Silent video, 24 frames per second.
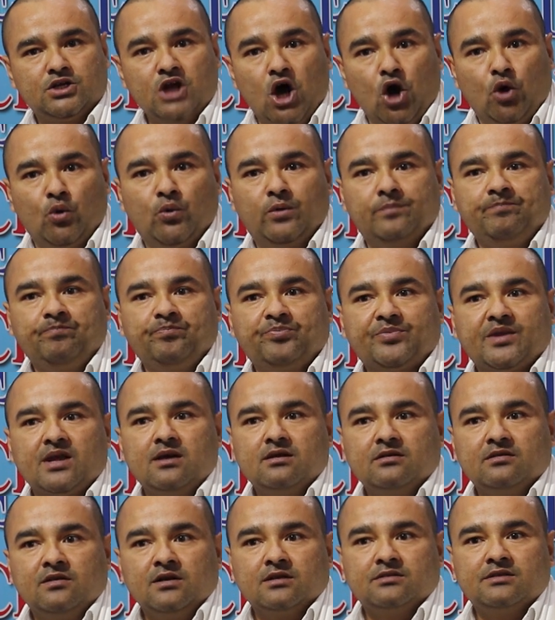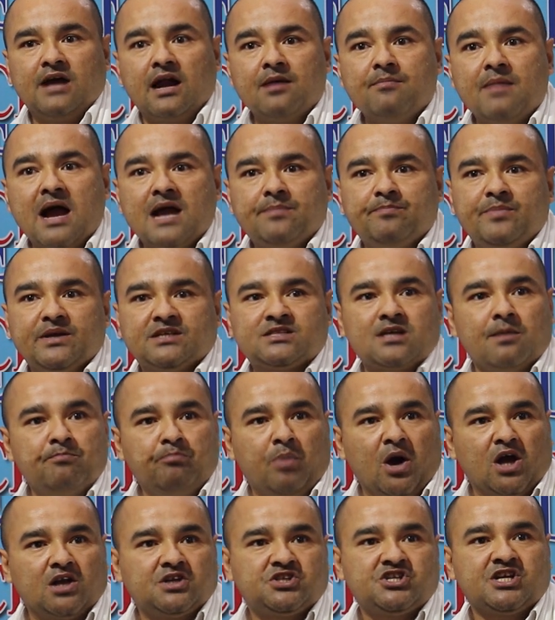No, there might be some
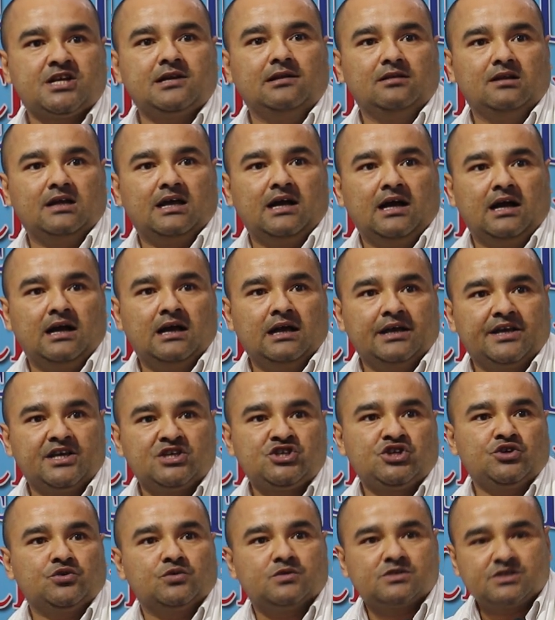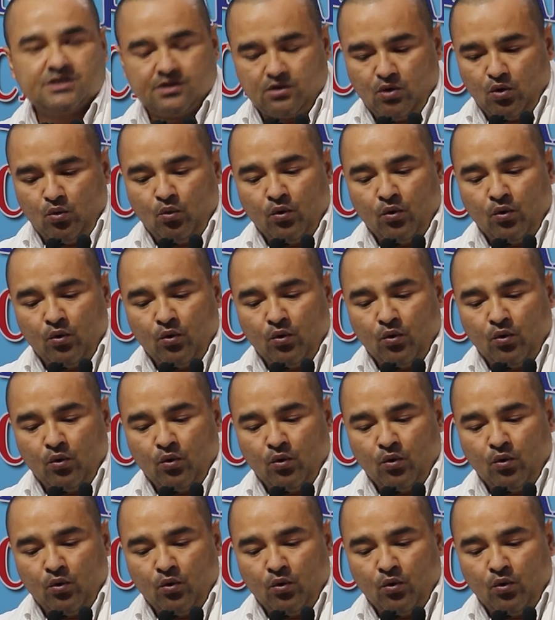political issues.